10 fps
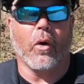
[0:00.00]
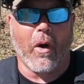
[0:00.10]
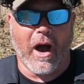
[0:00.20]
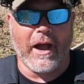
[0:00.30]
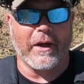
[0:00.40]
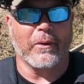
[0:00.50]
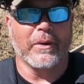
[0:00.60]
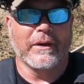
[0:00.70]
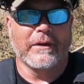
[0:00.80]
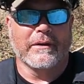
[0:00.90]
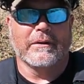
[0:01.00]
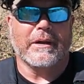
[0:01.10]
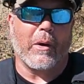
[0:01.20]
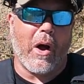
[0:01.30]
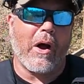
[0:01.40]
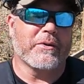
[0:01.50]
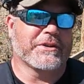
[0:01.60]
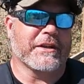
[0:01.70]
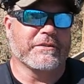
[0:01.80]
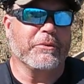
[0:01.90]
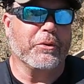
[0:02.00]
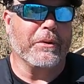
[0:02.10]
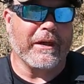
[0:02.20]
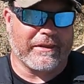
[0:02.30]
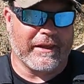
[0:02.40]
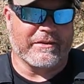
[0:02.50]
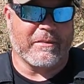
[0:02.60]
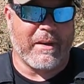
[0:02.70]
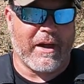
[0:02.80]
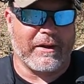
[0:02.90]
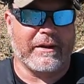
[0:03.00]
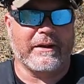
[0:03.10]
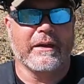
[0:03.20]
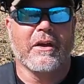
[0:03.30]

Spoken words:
Ohio. Now, Ohio's got some unique things about it.